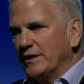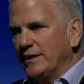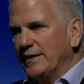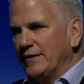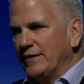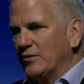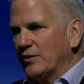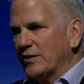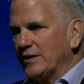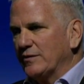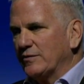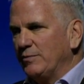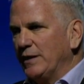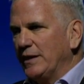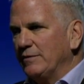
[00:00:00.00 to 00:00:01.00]
you that, look,
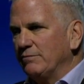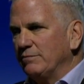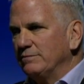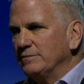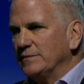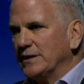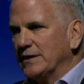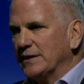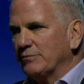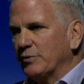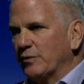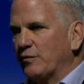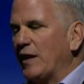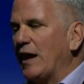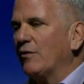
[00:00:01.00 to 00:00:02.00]
it's been
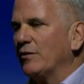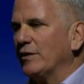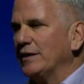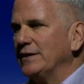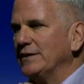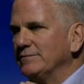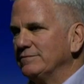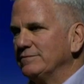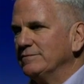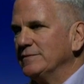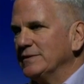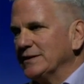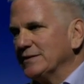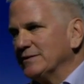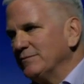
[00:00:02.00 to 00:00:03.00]
profoundly
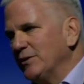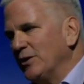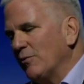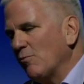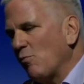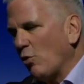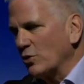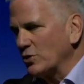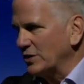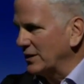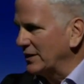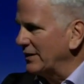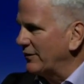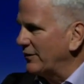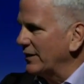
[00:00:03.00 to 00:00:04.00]
more
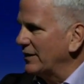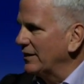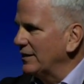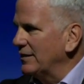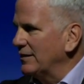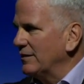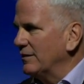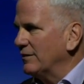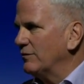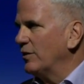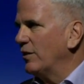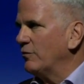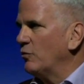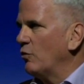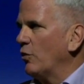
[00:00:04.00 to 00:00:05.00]
significant
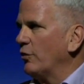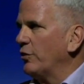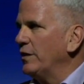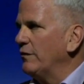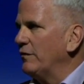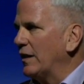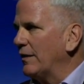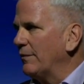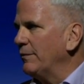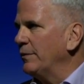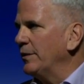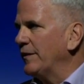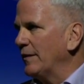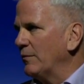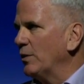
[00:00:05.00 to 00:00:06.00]
of growth and
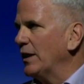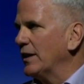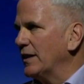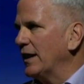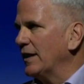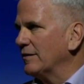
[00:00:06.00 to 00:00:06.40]
development than we had